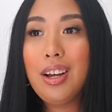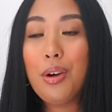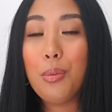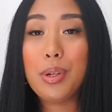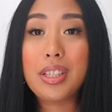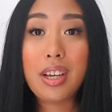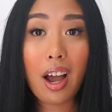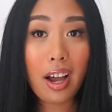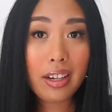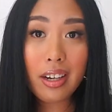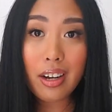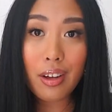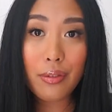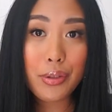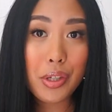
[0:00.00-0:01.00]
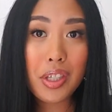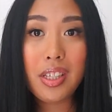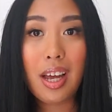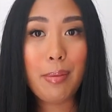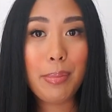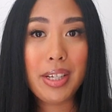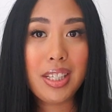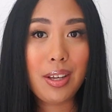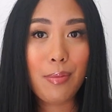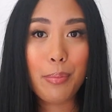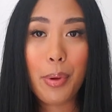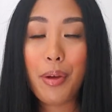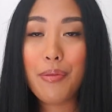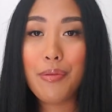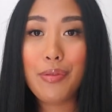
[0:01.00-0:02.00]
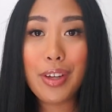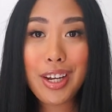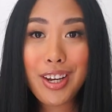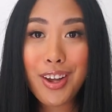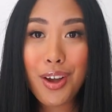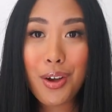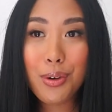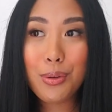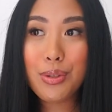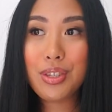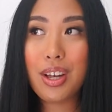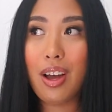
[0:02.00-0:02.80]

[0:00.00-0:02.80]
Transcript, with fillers: was kind enough to send me some videos